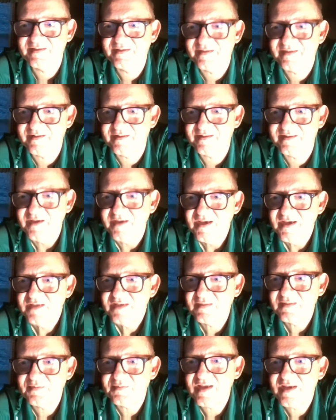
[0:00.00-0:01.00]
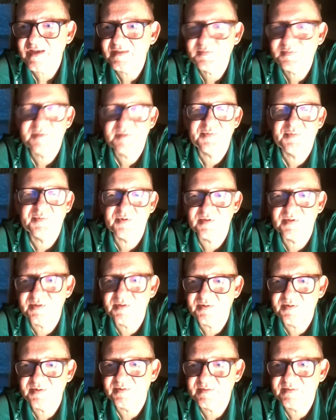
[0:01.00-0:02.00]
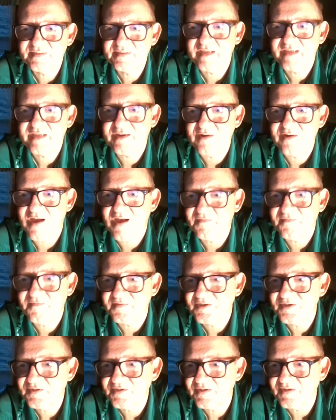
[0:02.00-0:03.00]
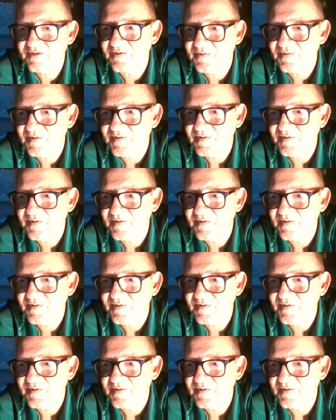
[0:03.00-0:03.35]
and sometimes people are a little standoffish, so